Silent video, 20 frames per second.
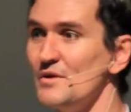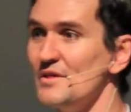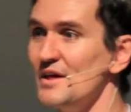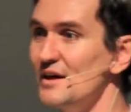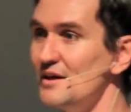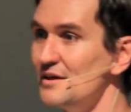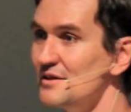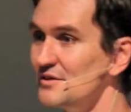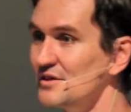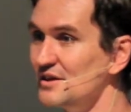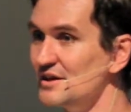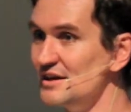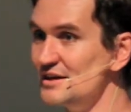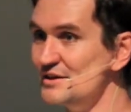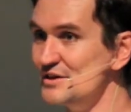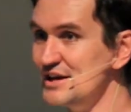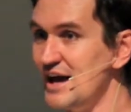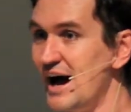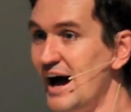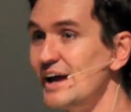where
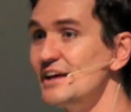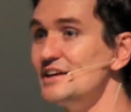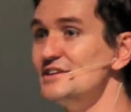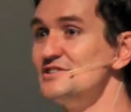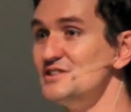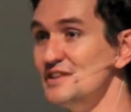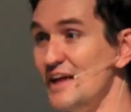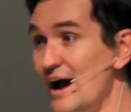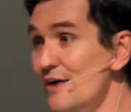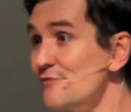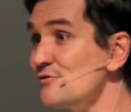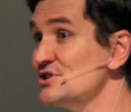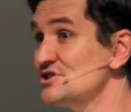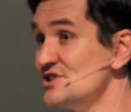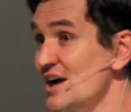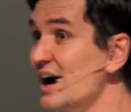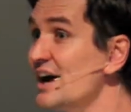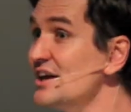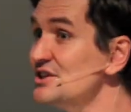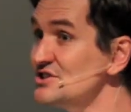the, the age the
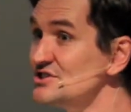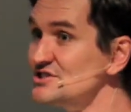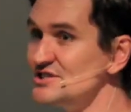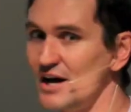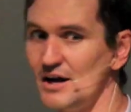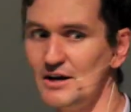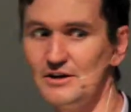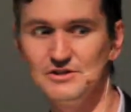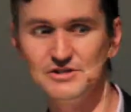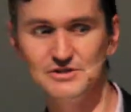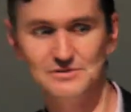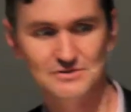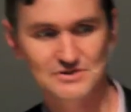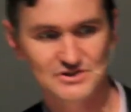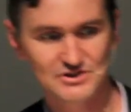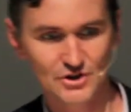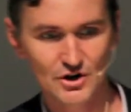average age is starting to